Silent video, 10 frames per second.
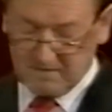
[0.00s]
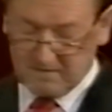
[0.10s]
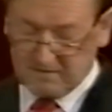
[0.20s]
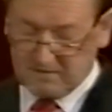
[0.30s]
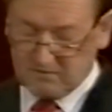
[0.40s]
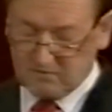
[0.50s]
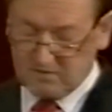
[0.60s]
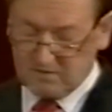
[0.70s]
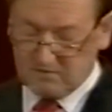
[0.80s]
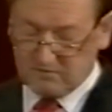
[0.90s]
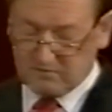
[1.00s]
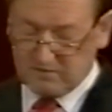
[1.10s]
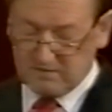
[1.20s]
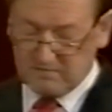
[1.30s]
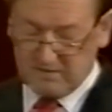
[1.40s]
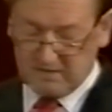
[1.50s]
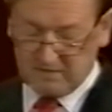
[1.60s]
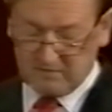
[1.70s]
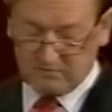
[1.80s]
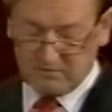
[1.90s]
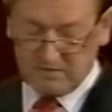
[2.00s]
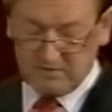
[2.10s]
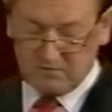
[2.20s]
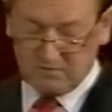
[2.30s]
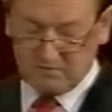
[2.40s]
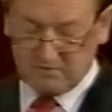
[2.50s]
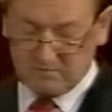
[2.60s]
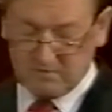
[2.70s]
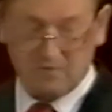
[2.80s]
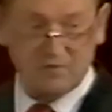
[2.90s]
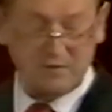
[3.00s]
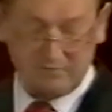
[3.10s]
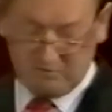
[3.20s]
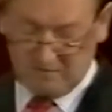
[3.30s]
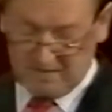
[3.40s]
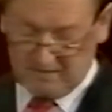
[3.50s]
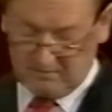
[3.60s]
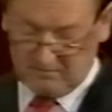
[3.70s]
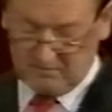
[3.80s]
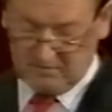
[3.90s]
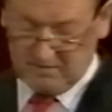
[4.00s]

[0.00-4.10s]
The country needs trained minds ready to accept the thrill of challenge